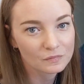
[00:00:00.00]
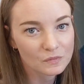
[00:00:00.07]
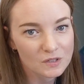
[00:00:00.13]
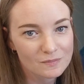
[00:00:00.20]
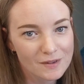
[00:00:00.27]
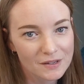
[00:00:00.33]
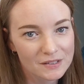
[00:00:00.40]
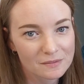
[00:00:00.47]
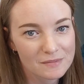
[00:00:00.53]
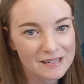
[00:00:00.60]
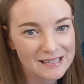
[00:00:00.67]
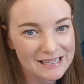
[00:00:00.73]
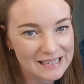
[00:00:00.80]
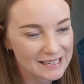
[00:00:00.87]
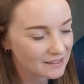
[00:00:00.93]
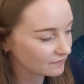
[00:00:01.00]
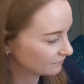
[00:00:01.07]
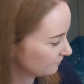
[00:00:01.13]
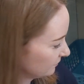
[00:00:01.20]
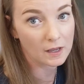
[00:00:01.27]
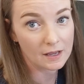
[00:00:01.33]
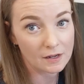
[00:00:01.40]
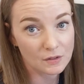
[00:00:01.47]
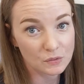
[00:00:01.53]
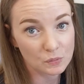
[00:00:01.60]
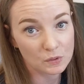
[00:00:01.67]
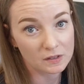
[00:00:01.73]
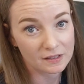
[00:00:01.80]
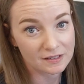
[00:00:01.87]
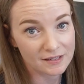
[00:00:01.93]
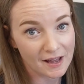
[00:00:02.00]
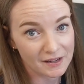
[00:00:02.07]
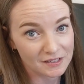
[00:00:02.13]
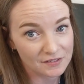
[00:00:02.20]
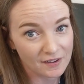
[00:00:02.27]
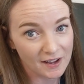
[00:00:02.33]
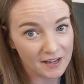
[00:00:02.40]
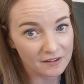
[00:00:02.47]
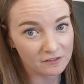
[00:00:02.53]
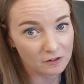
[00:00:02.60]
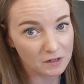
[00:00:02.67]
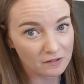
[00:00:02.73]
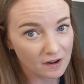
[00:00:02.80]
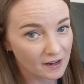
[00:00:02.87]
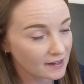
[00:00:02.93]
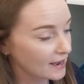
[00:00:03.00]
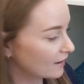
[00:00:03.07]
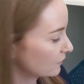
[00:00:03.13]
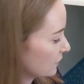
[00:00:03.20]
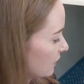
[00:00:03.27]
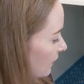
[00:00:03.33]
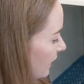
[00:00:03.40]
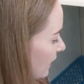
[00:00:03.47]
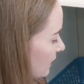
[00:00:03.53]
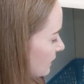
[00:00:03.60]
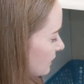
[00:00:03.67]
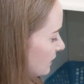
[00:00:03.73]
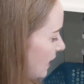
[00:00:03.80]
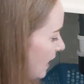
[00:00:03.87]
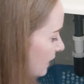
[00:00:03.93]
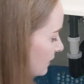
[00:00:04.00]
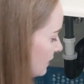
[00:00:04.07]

Smells minty. Okay, it is really satisfying for me right now to like stack